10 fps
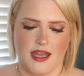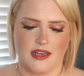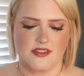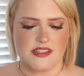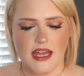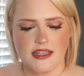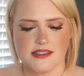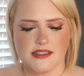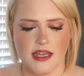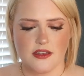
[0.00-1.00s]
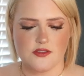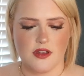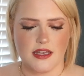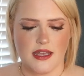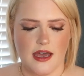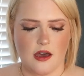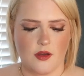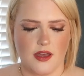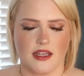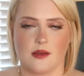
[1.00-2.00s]
kind of design styles right
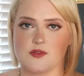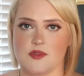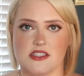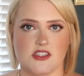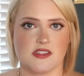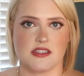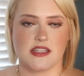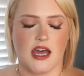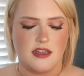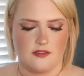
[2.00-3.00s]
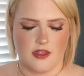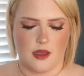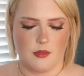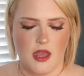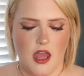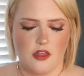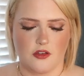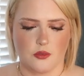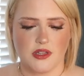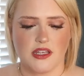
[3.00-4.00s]
now and it comes with just a ton of them.
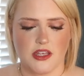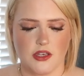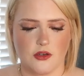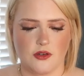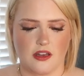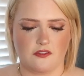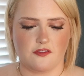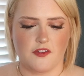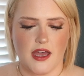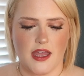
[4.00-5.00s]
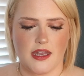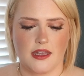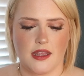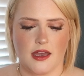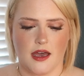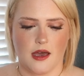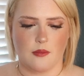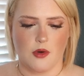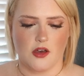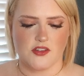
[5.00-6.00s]
They're really cute and fun.
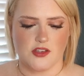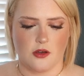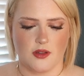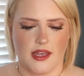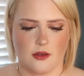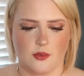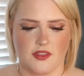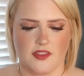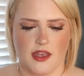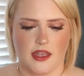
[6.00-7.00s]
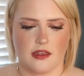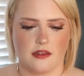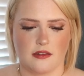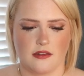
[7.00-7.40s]
Um, also like with like